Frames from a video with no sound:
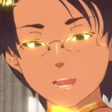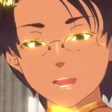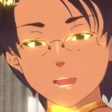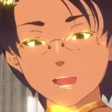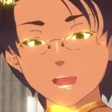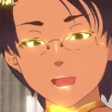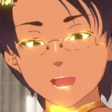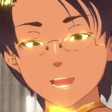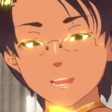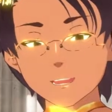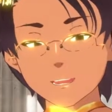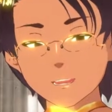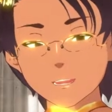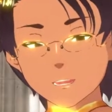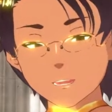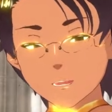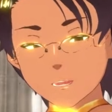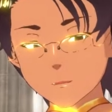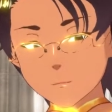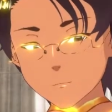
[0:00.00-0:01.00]
I need
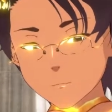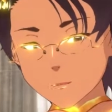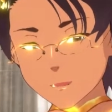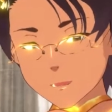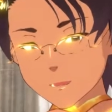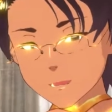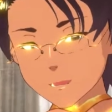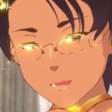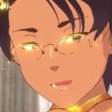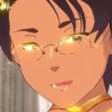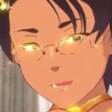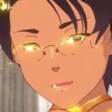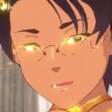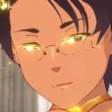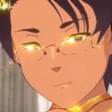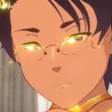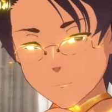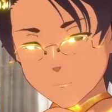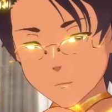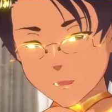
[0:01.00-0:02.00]
you to hit the
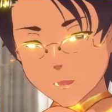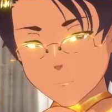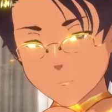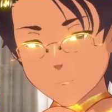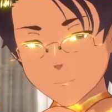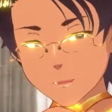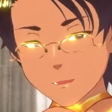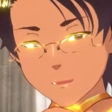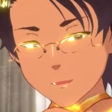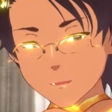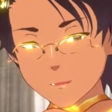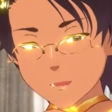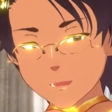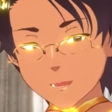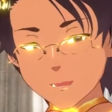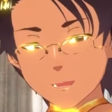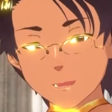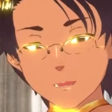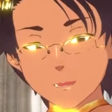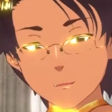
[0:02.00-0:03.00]
subscribe button
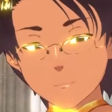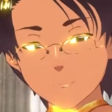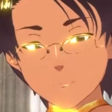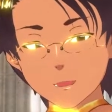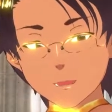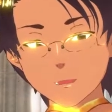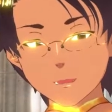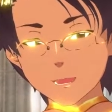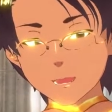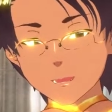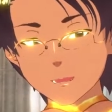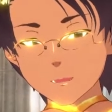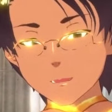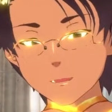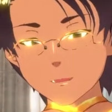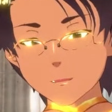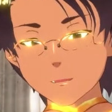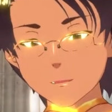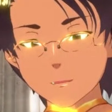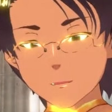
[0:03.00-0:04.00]
and hit the bell
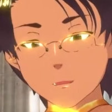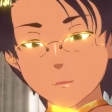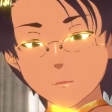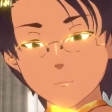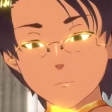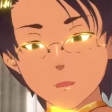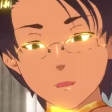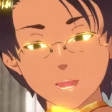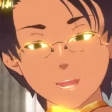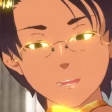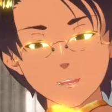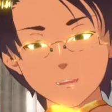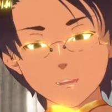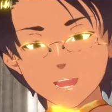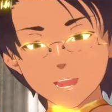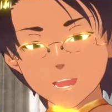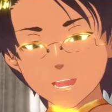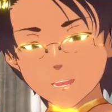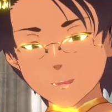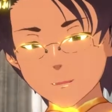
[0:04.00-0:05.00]
icon. While you're
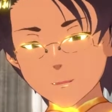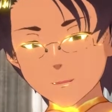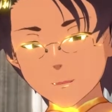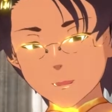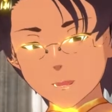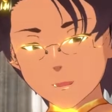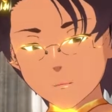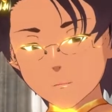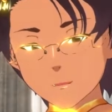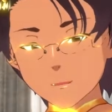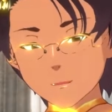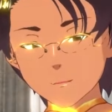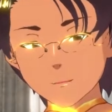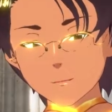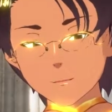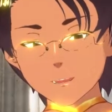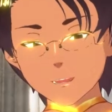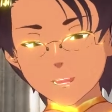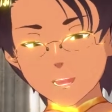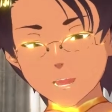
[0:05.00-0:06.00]
at it, why don't you
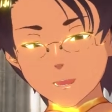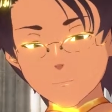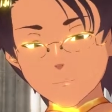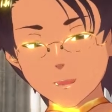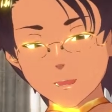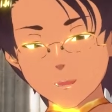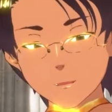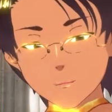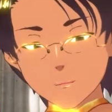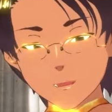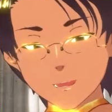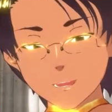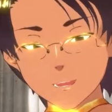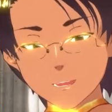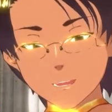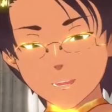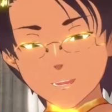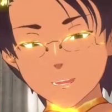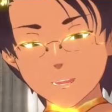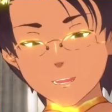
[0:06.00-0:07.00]
check out my Twitch?
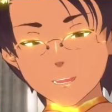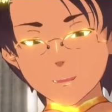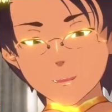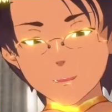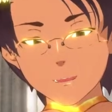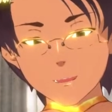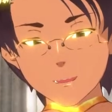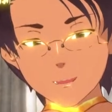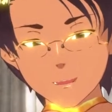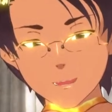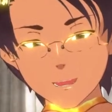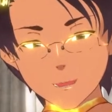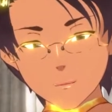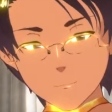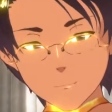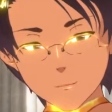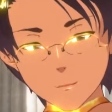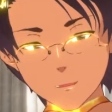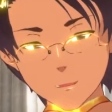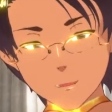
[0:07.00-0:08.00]
Links down
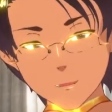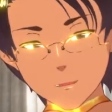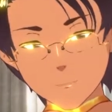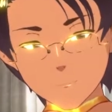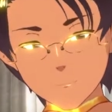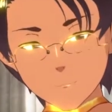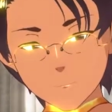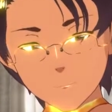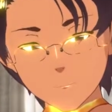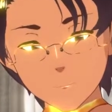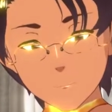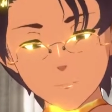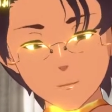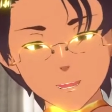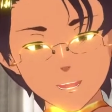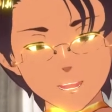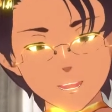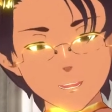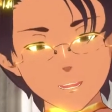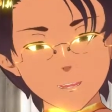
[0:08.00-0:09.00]
below.
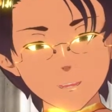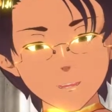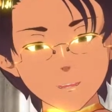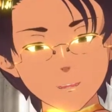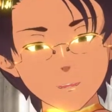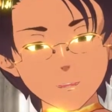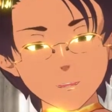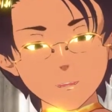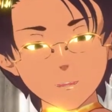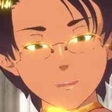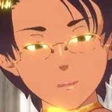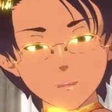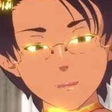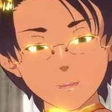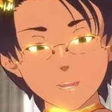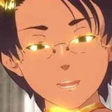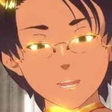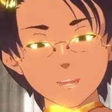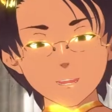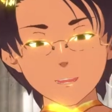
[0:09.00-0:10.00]
Did it? Good?
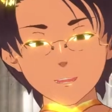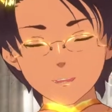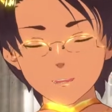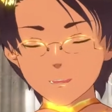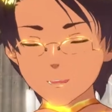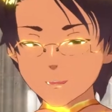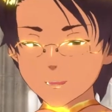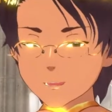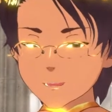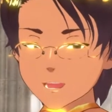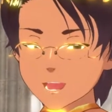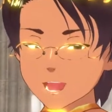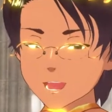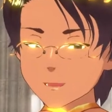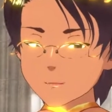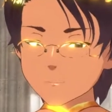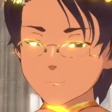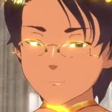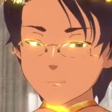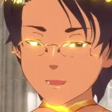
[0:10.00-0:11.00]
Then let's
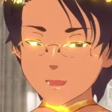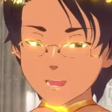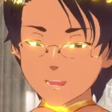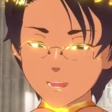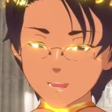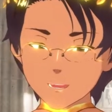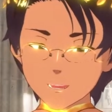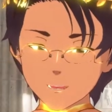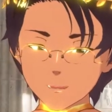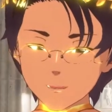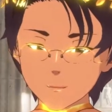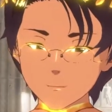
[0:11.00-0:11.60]
dive right in.